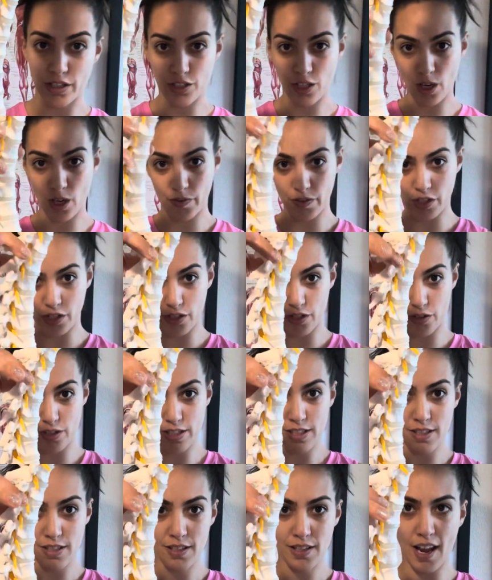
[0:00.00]
curvature, so this
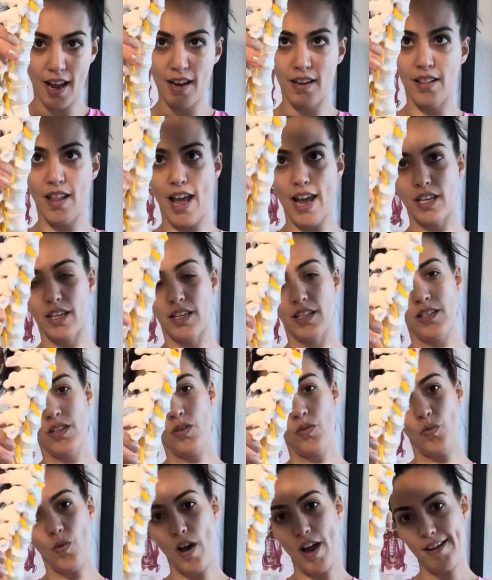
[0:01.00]
is kind of like
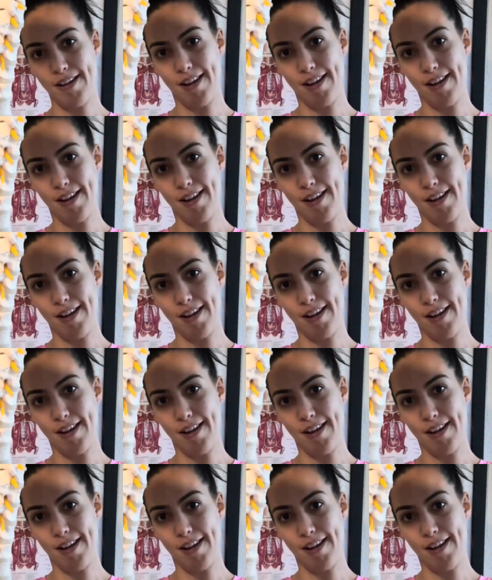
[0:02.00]
what